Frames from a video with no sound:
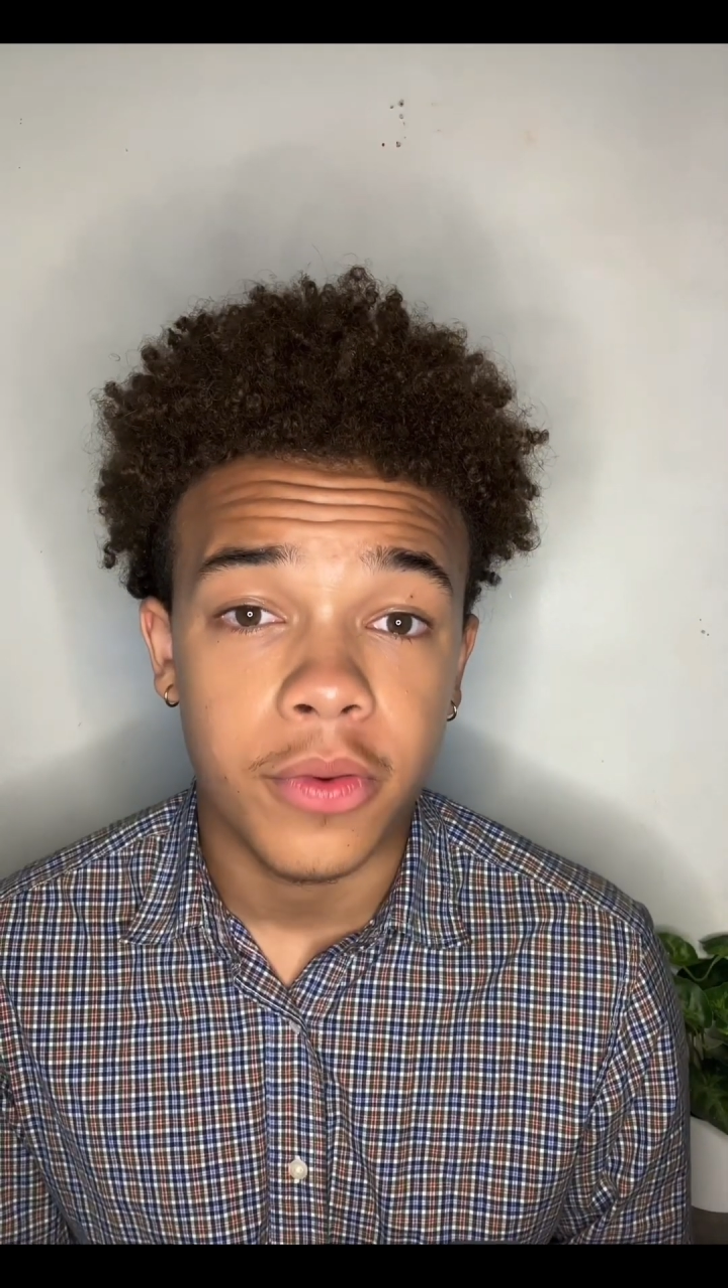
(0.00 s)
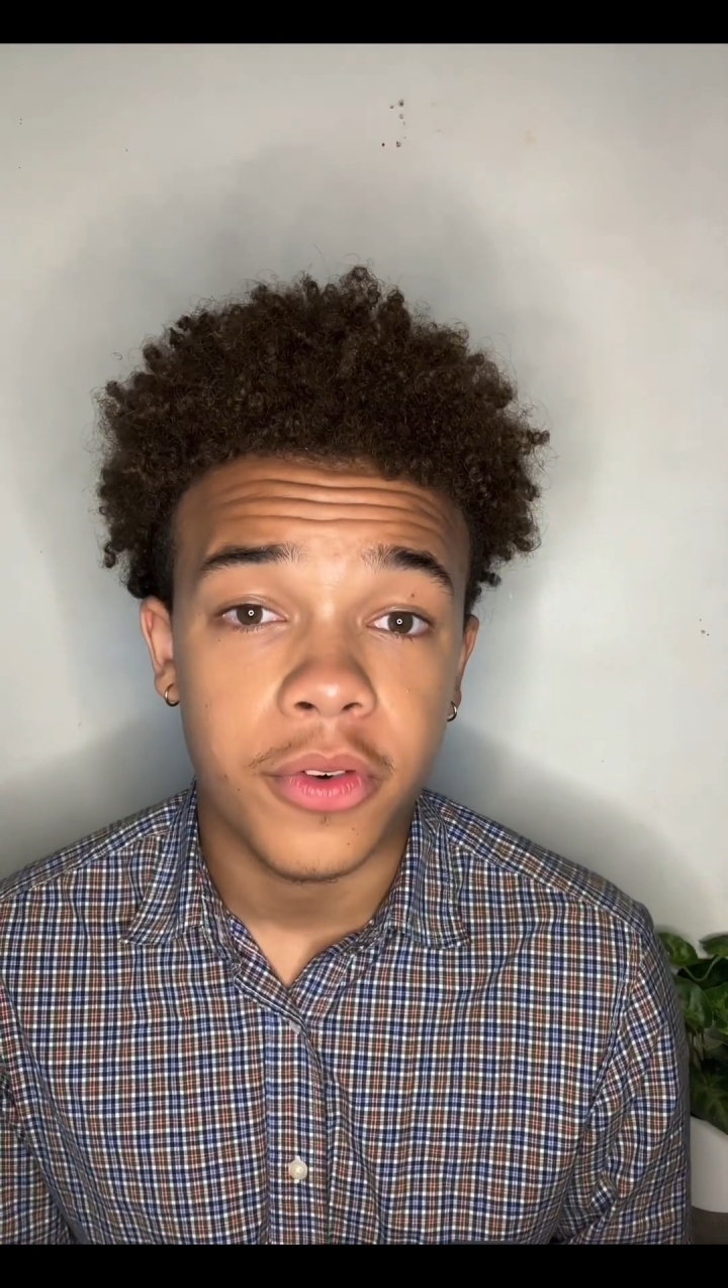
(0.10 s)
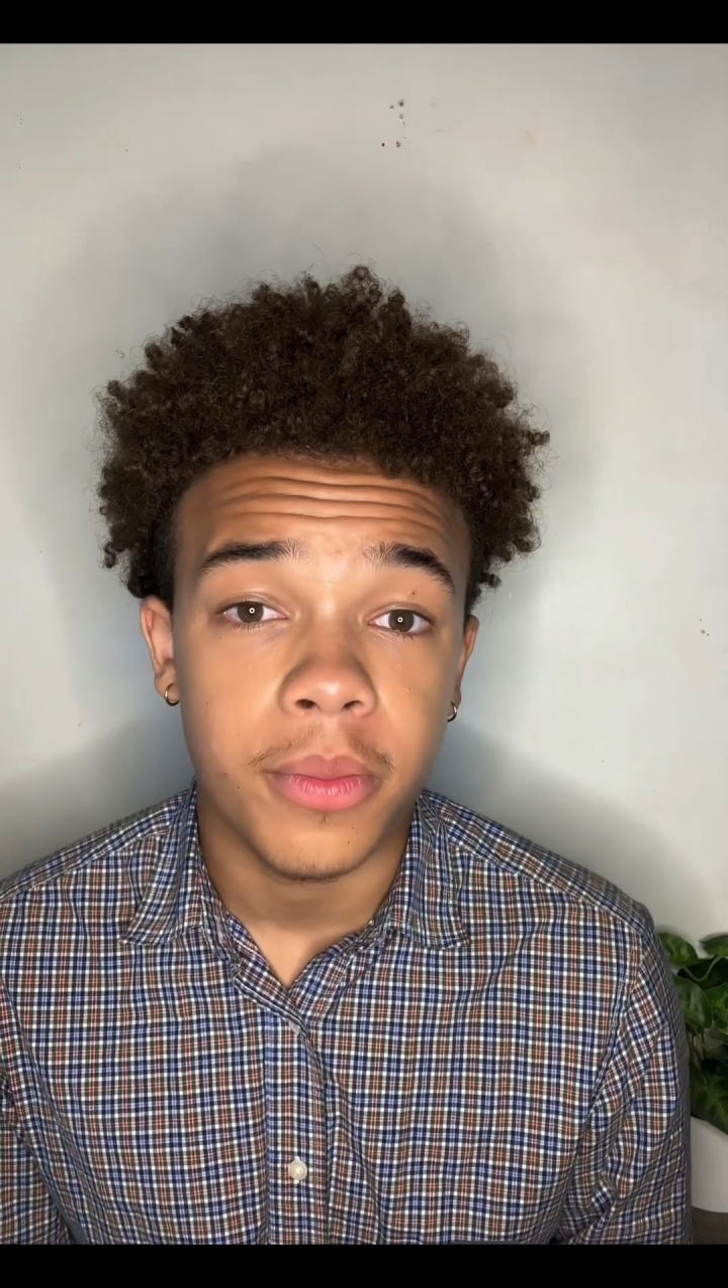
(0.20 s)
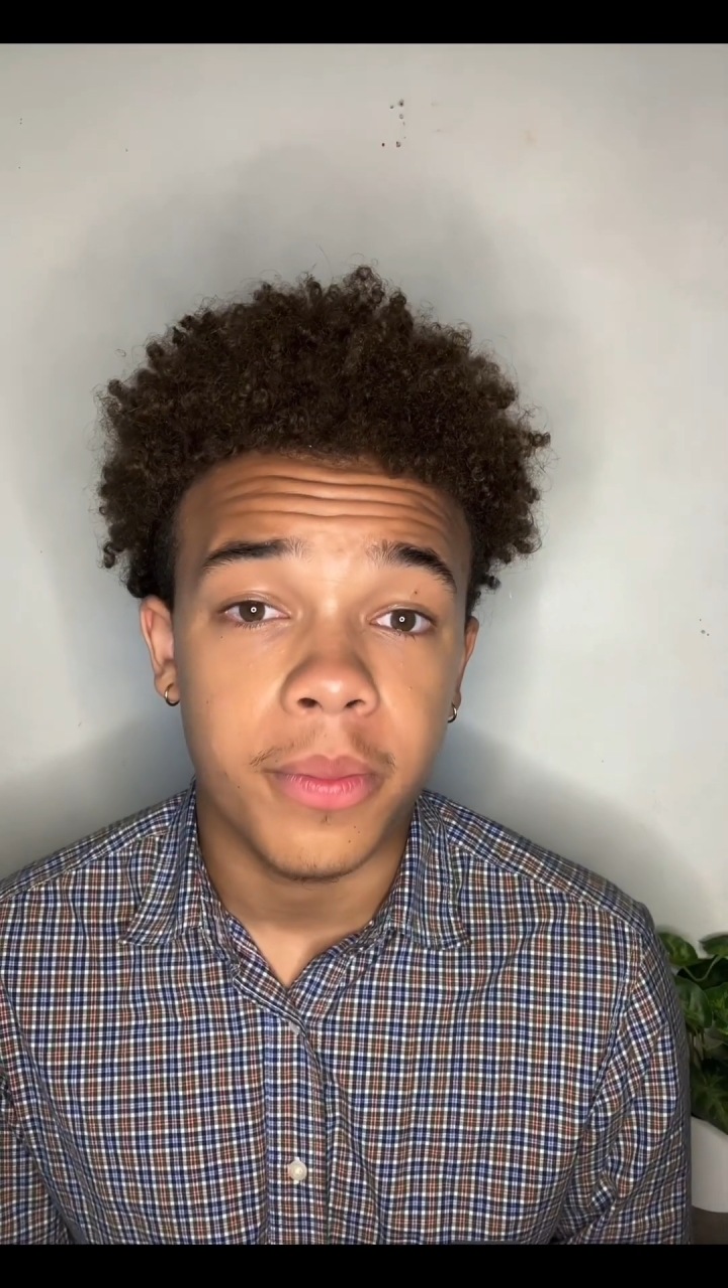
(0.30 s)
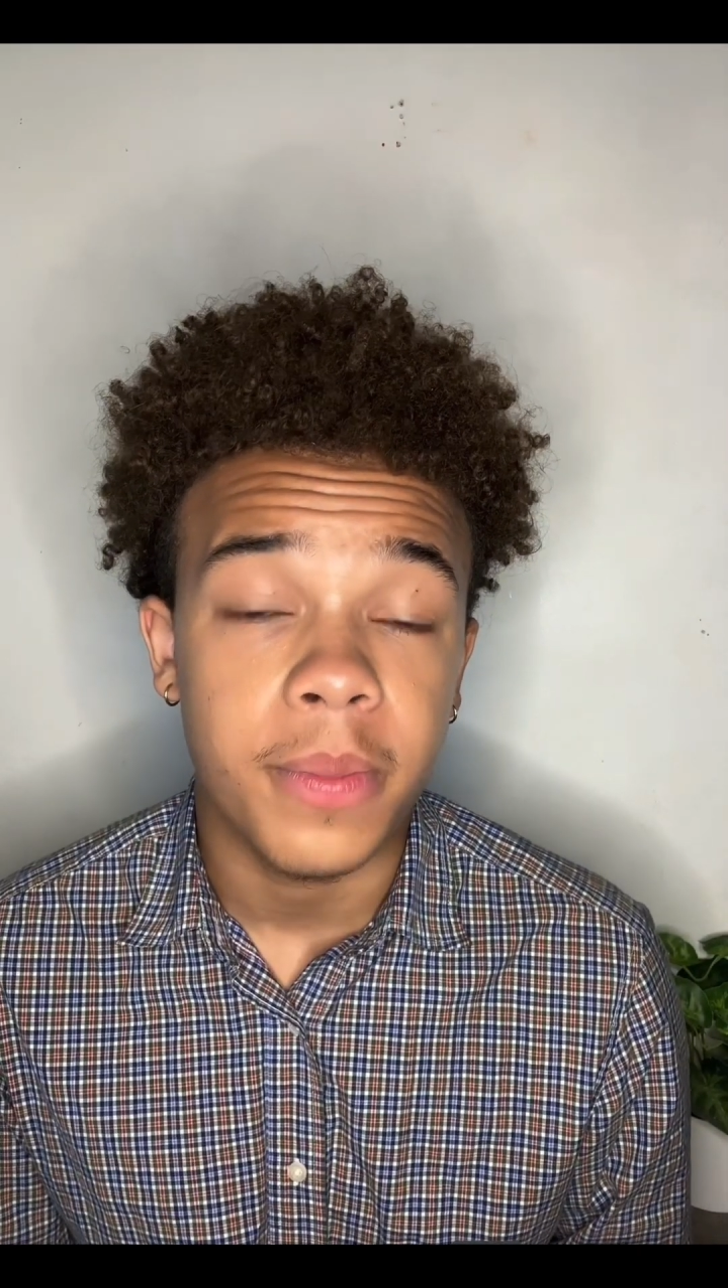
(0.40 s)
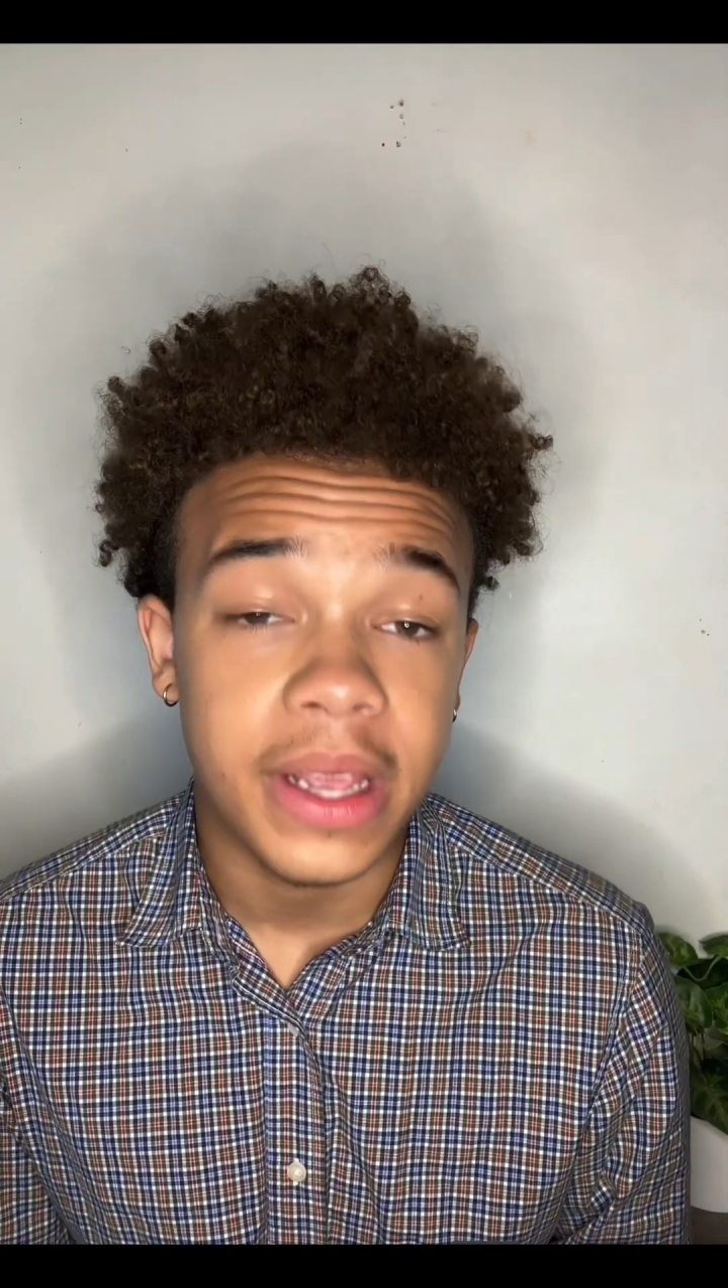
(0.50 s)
from